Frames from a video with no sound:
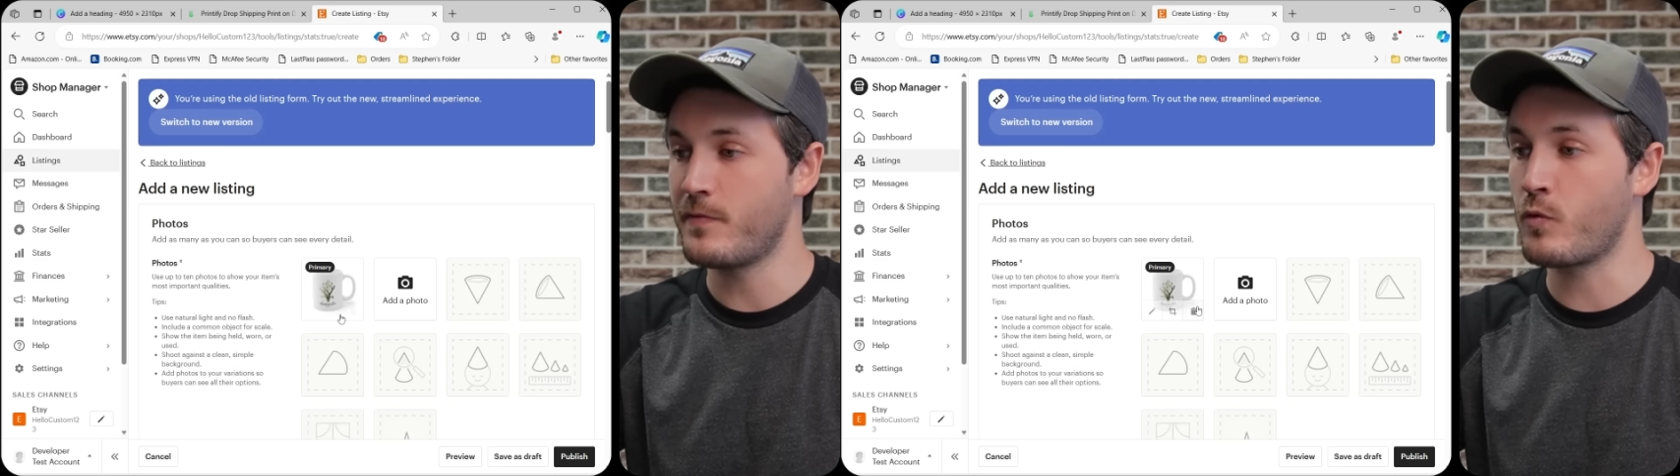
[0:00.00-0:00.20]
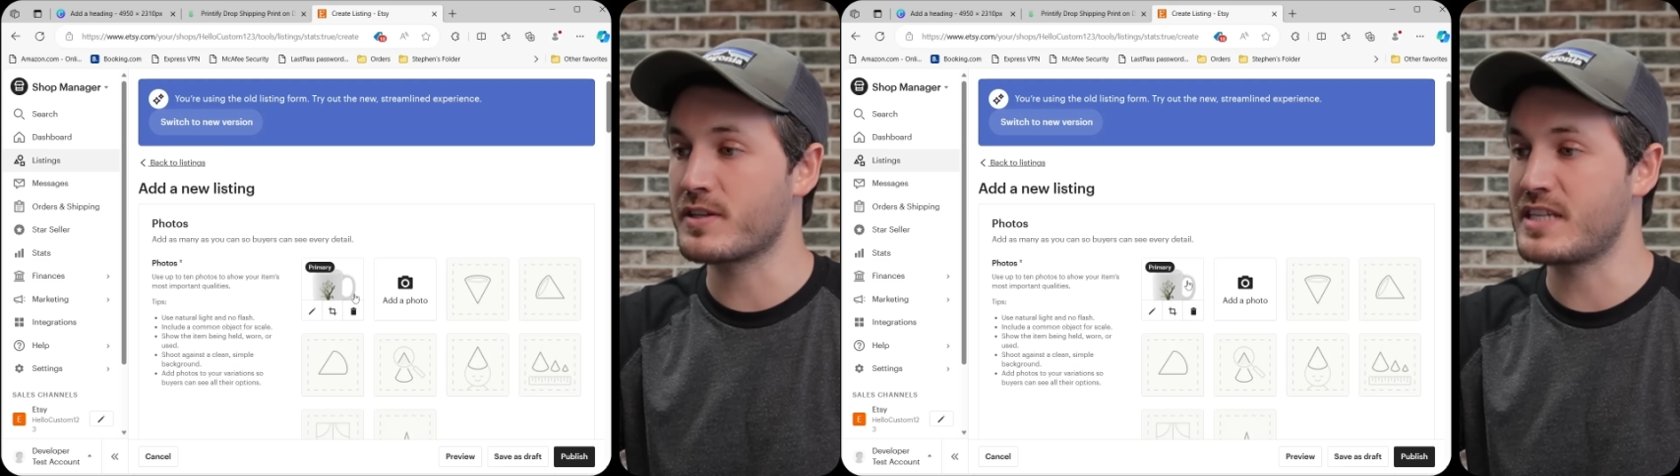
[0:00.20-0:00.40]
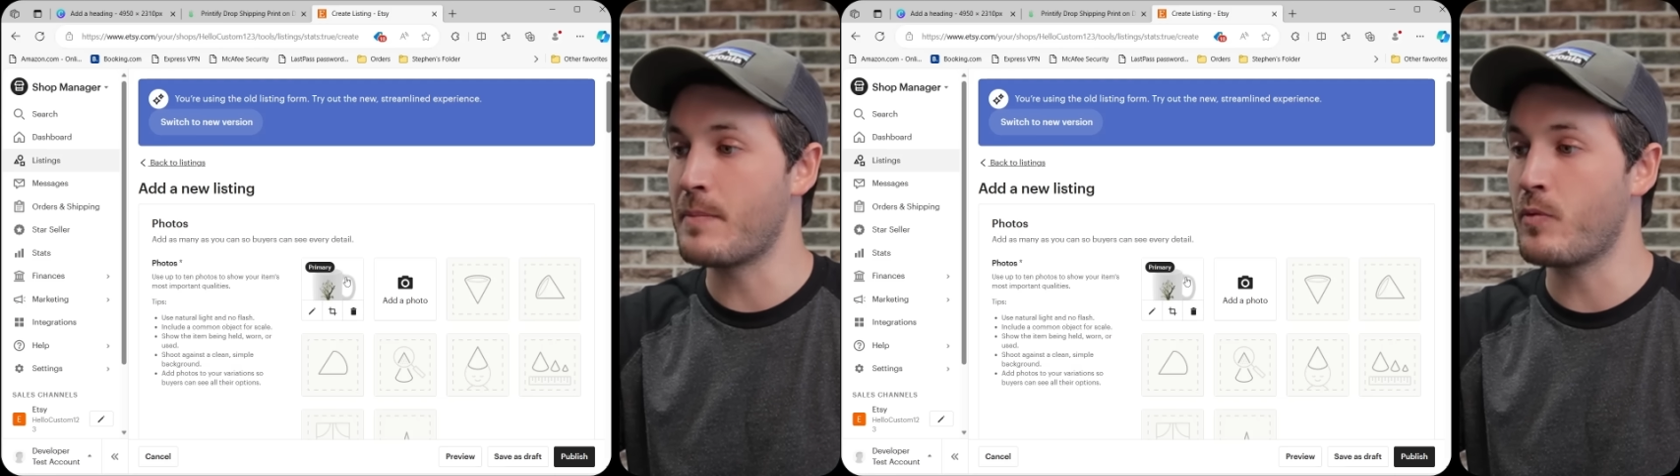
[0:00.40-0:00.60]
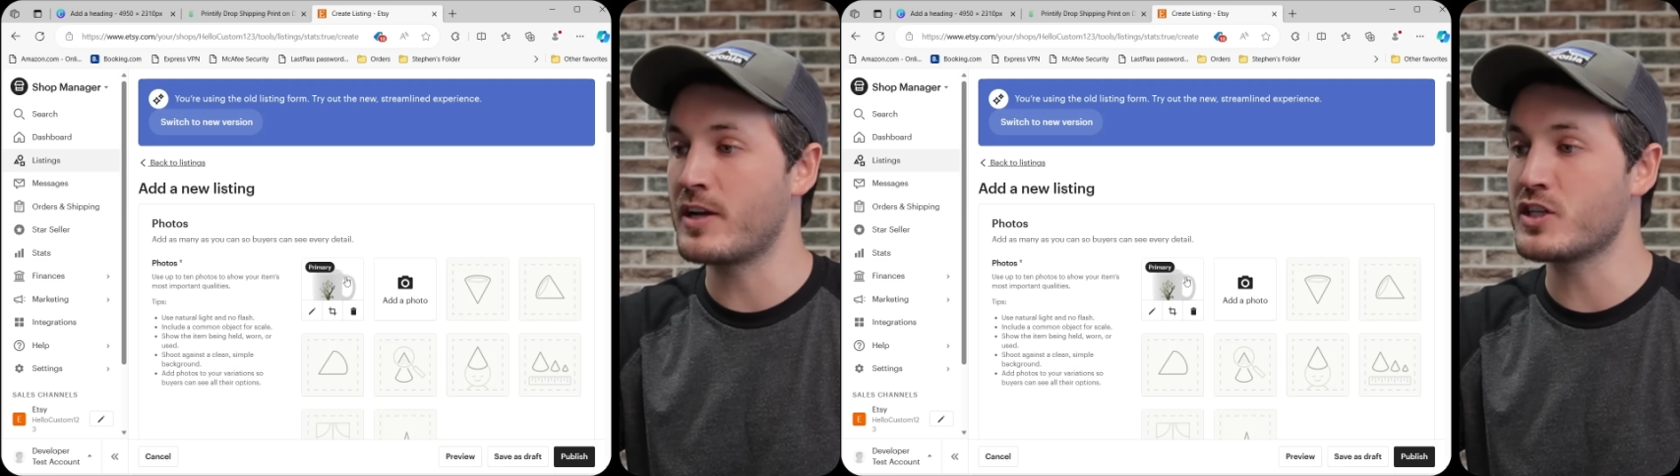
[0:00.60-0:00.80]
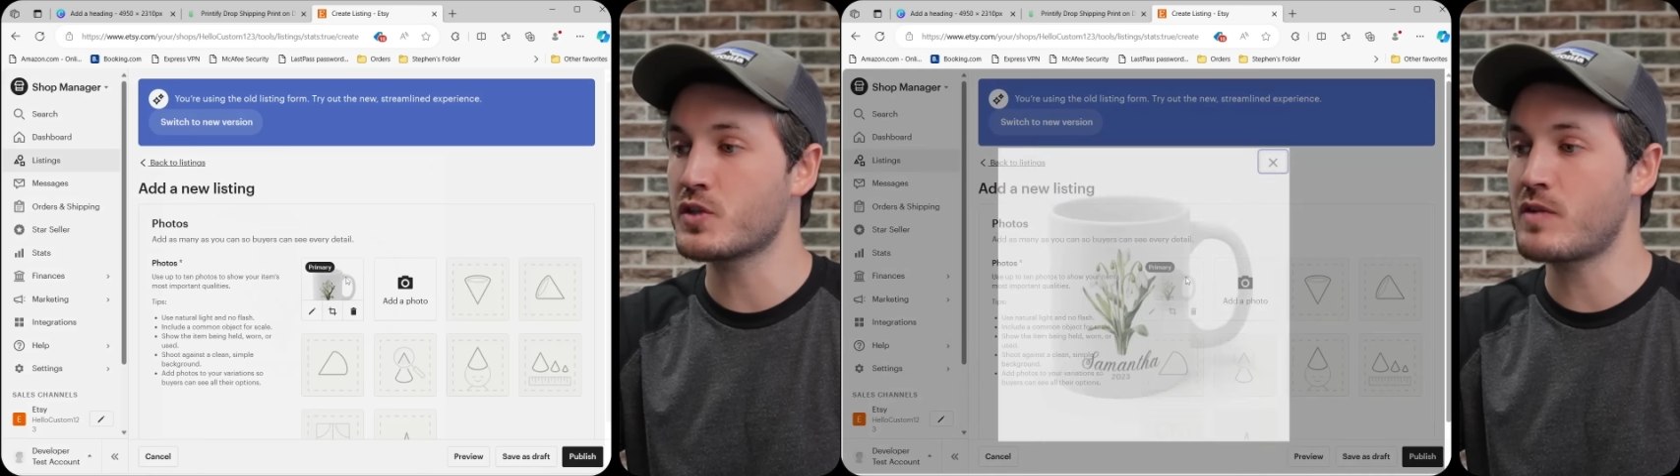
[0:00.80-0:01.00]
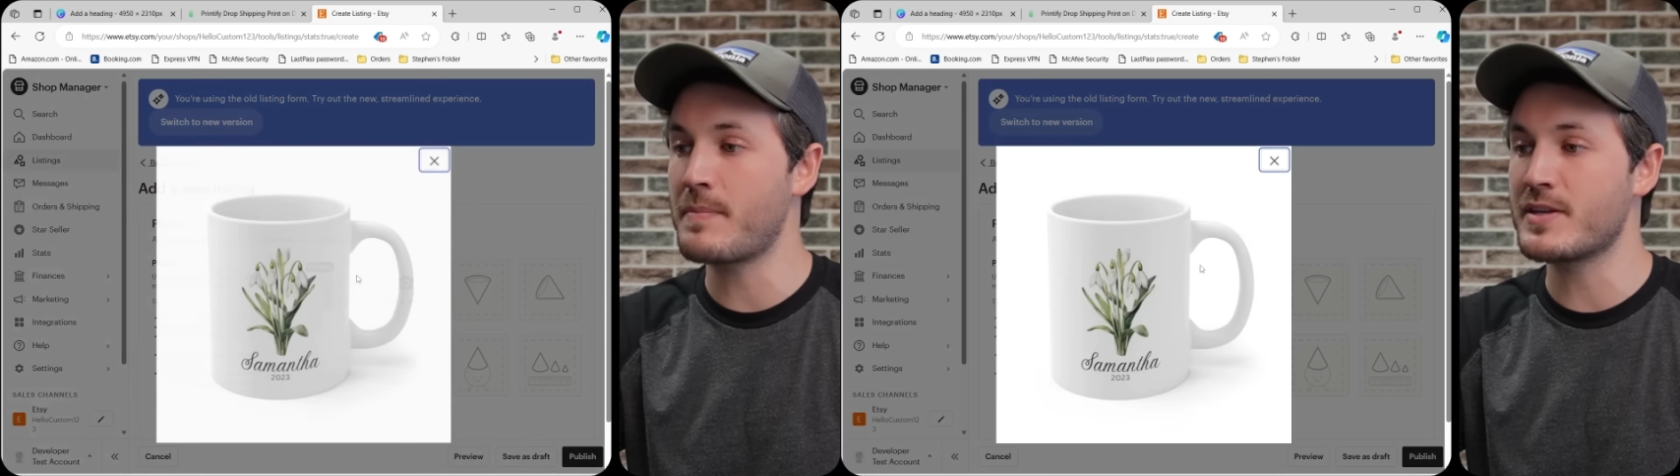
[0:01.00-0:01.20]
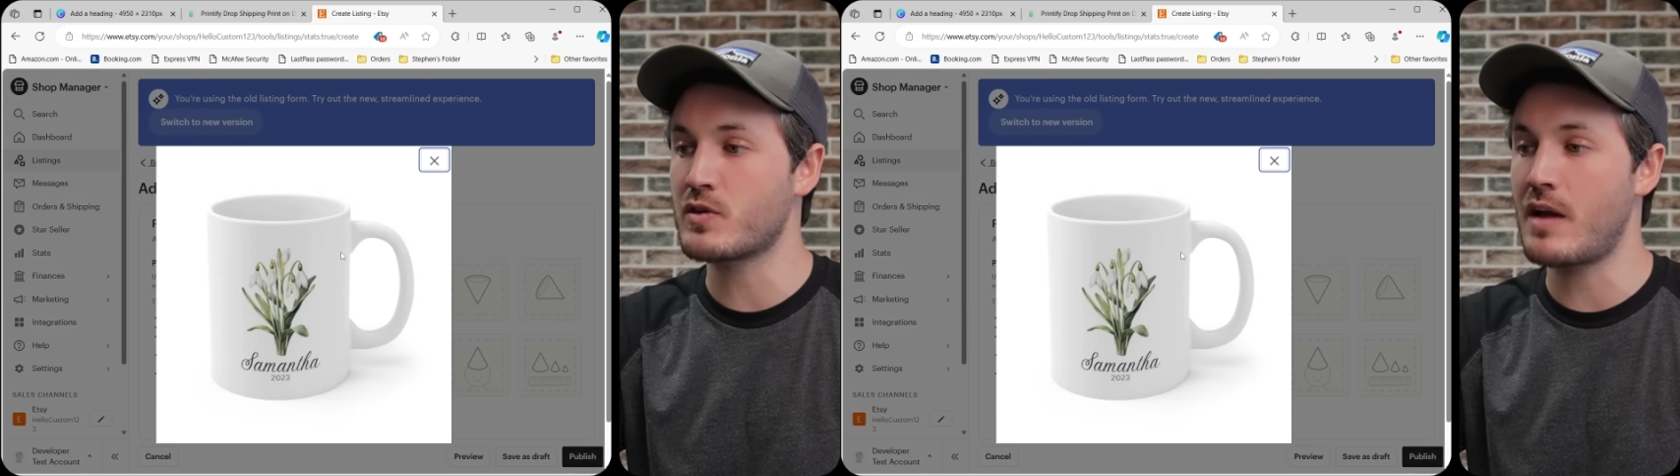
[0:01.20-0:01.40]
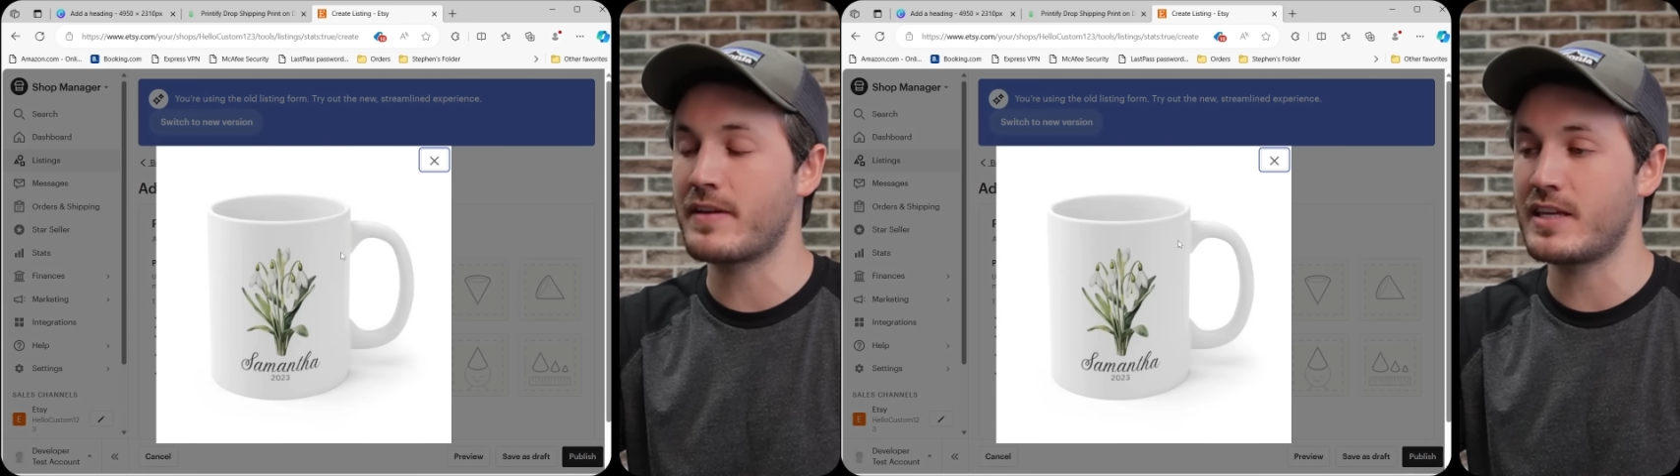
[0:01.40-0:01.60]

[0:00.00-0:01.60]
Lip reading: For example, I just grabbed this graphic